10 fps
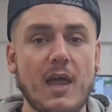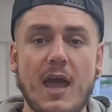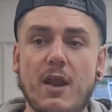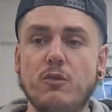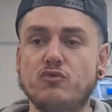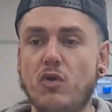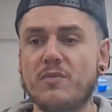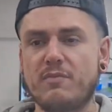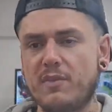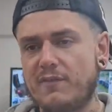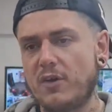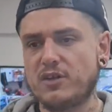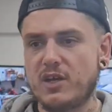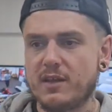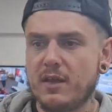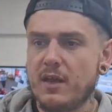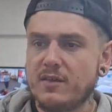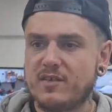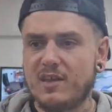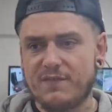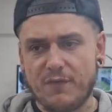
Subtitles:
And I will drop some of the footage in. So this